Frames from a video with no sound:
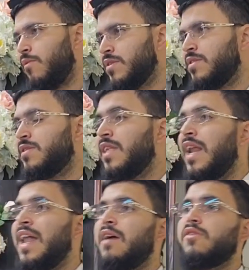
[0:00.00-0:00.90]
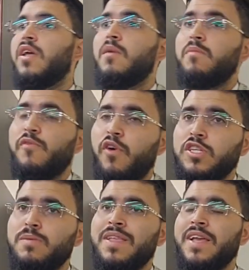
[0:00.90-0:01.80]
it was still allowed
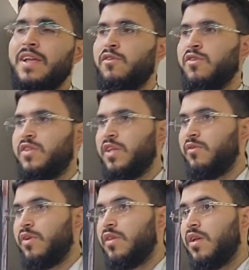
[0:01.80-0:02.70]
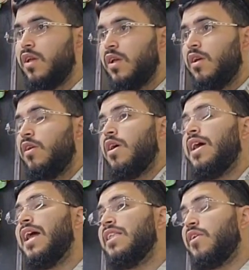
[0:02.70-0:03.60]
before Shabbat, I can continue it.
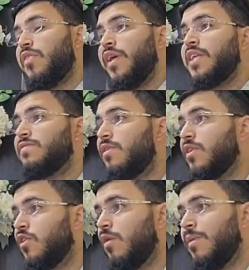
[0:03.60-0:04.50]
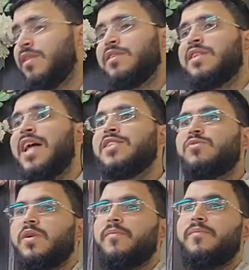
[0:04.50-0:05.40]
Another thing is very common is
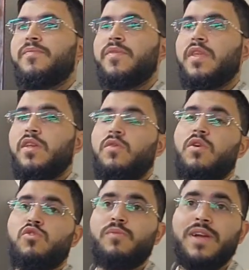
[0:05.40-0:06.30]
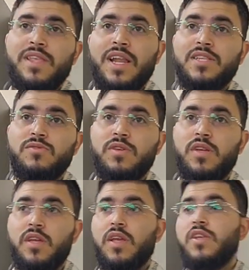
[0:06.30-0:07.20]
laundry. You want to make the laundry,
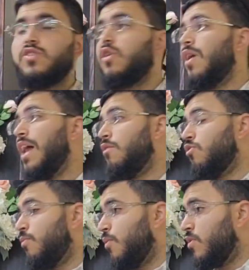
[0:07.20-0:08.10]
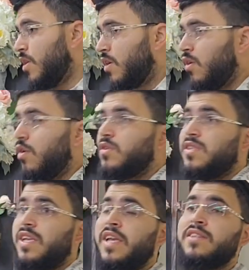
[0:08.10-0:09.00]
so you're allowed to put the
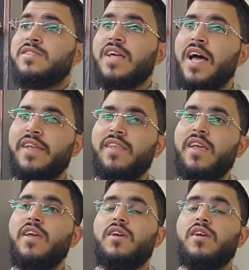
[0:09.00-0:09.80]
clothes inside,